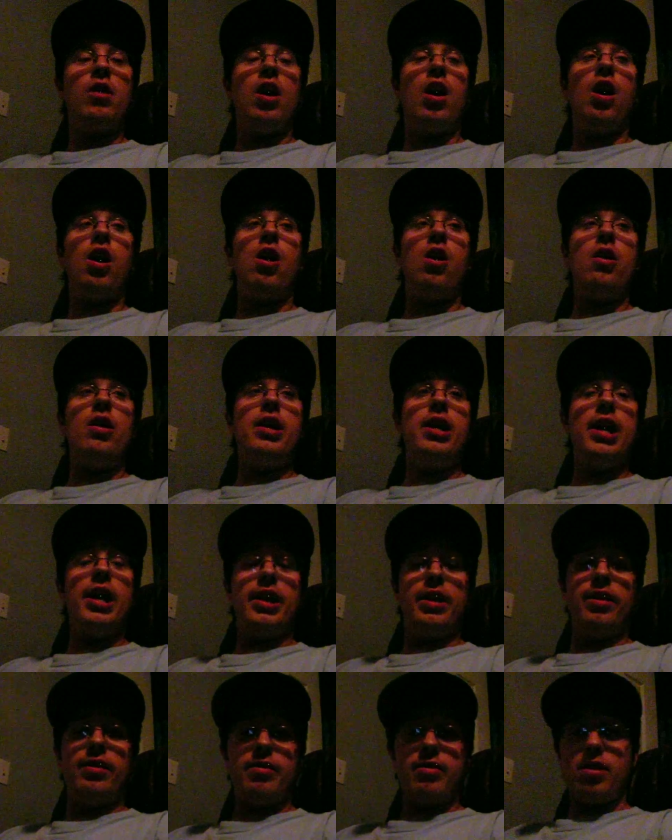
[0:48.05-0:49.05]
Oh yeah,
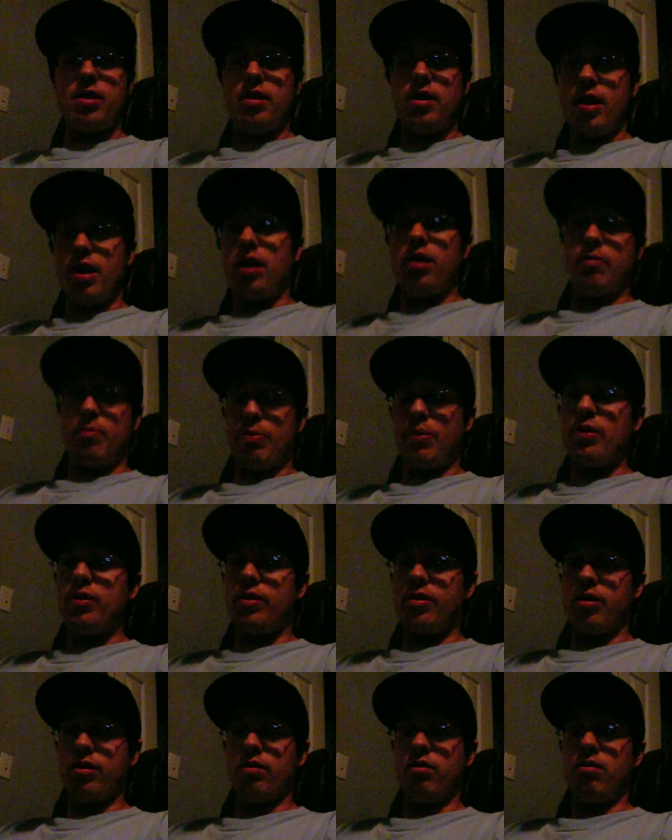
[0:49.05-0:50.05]
there's another
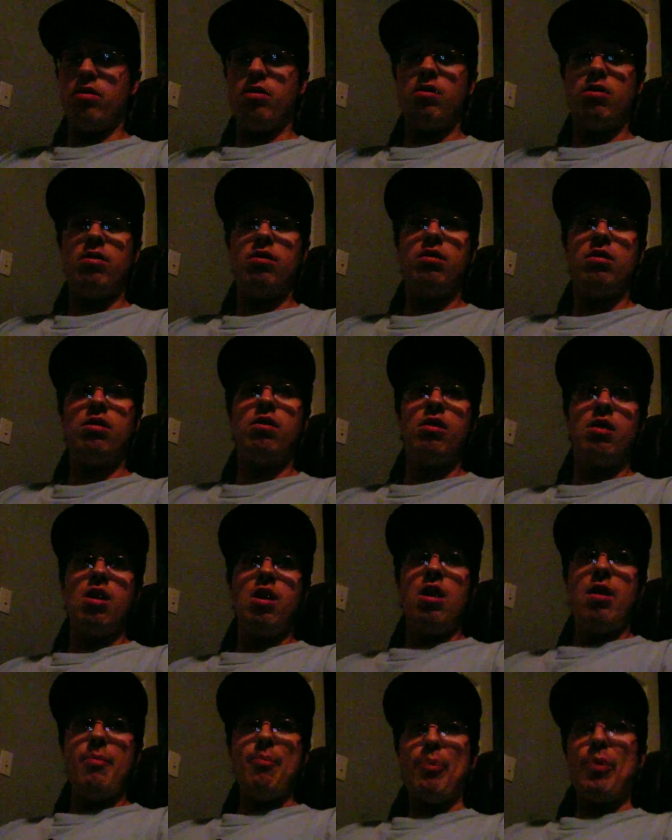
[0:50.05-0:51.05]
person.
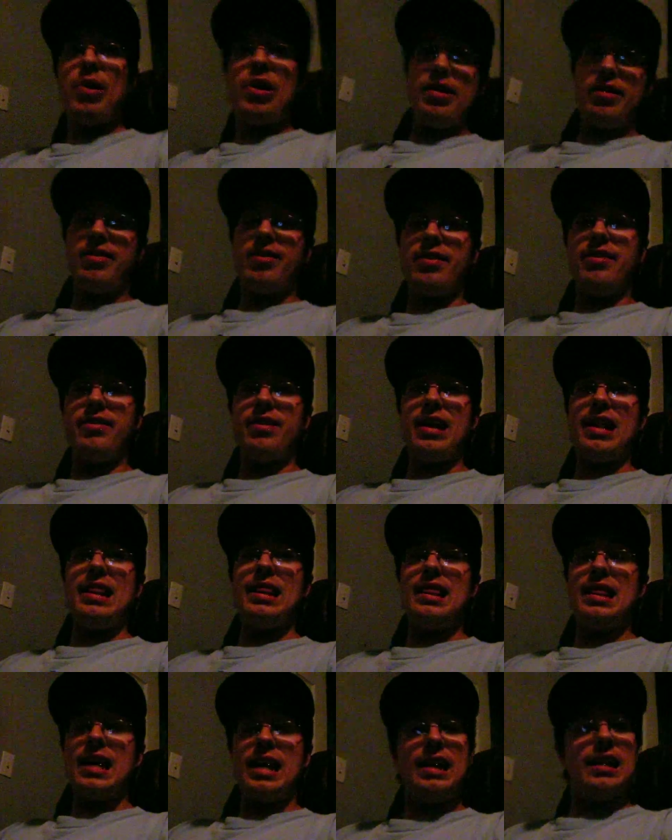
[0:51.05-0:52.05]
Princess
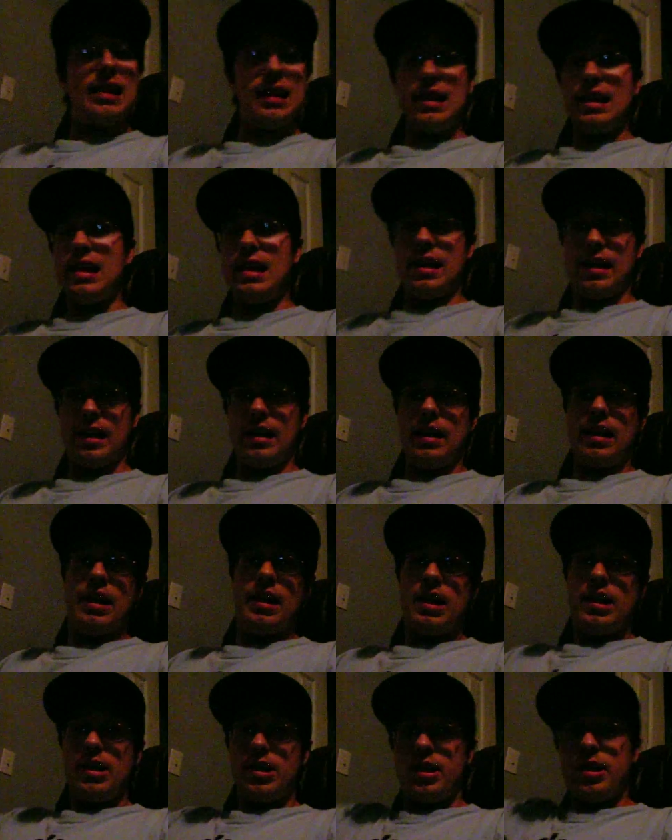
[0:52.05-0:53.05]
Lala.
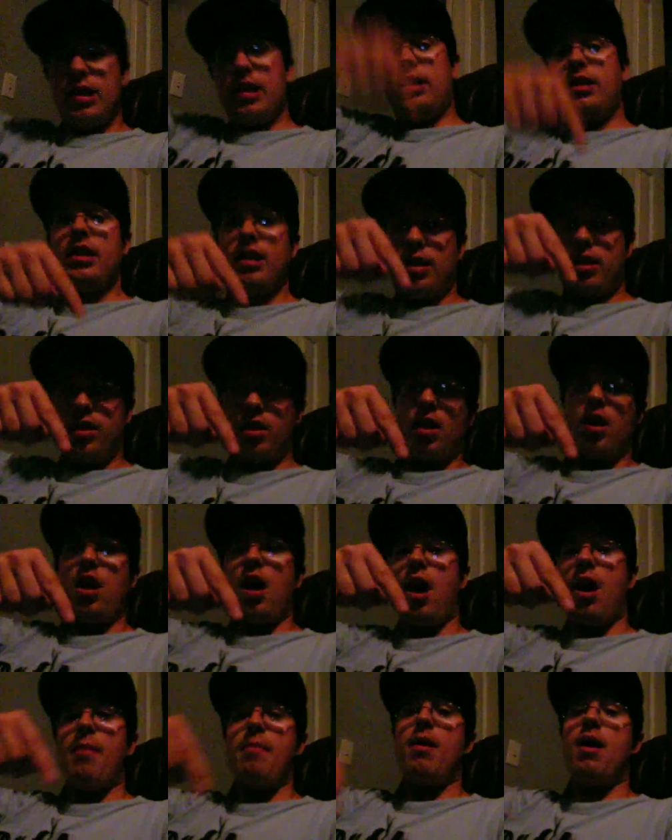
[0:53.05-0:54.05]
She needs to
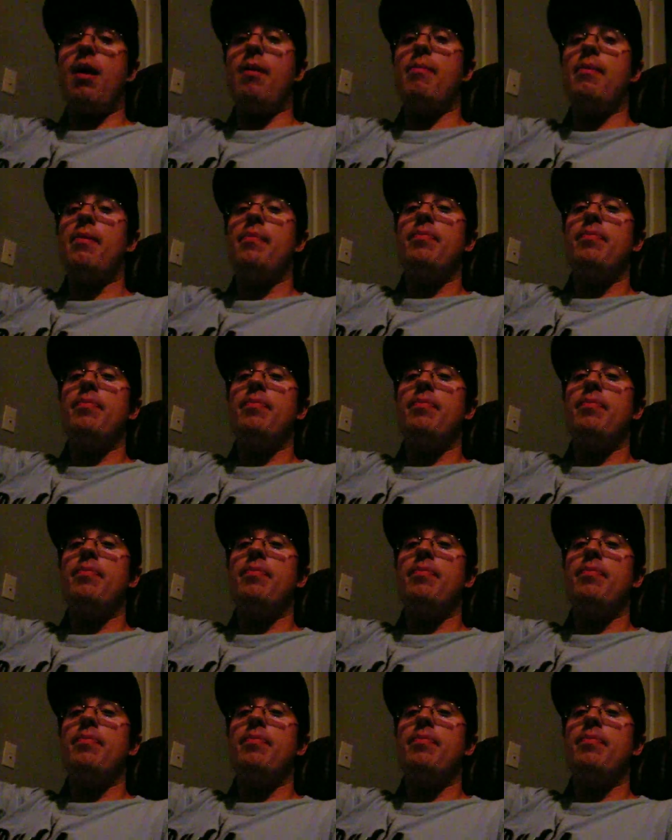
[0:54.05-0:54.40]
come up